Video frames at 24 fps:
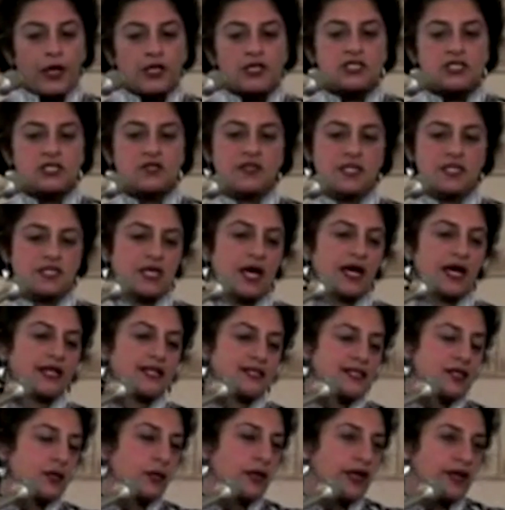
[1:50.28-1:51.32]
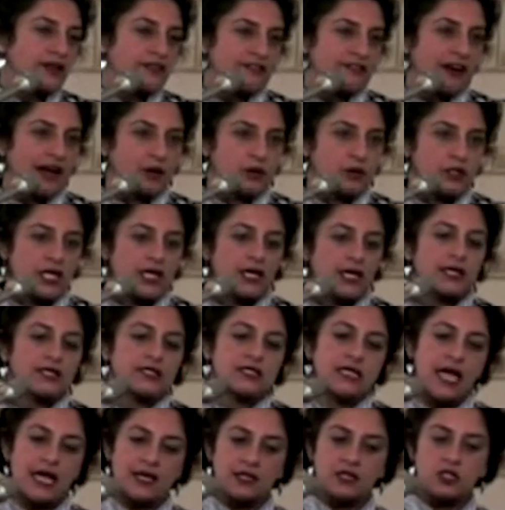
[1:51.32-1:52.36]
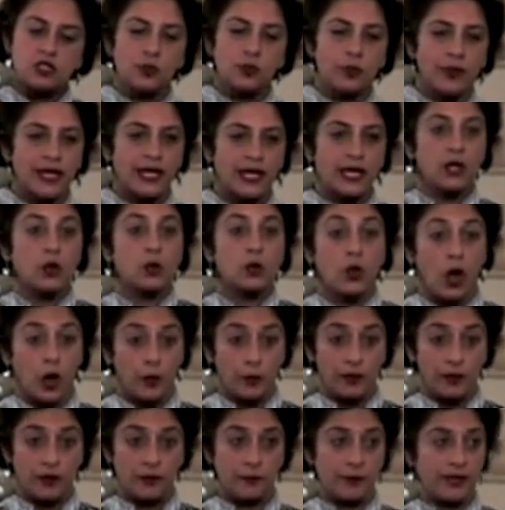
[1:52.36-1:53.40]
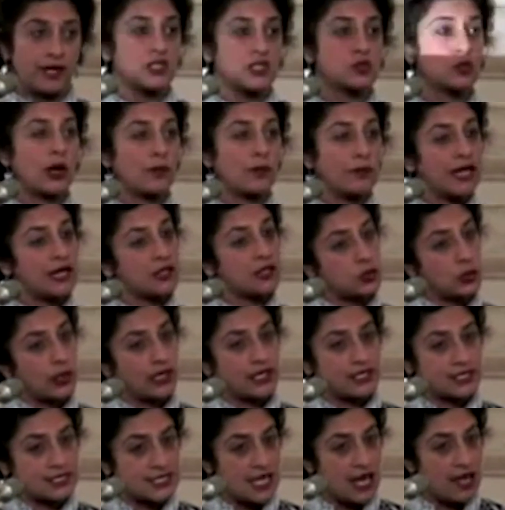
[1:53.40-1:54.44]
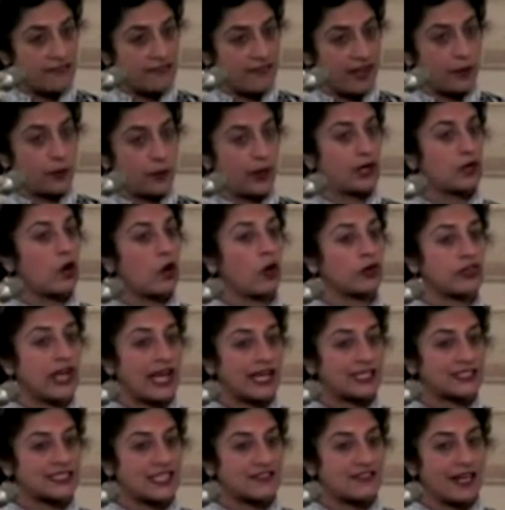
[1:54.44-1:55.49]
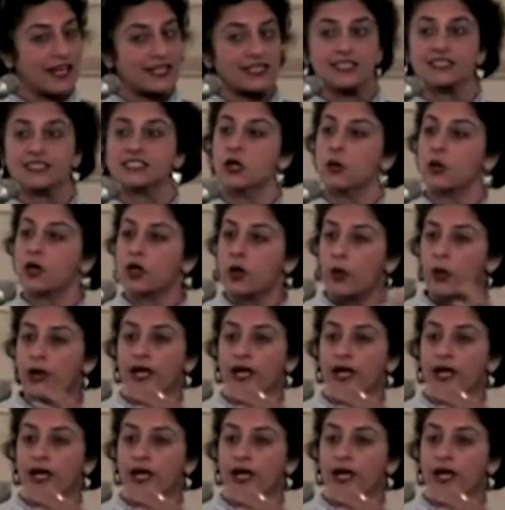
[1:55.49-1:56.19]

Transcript: According to Egyptologist Salima Ikram, from the 12th century CE onward, a holocaust of the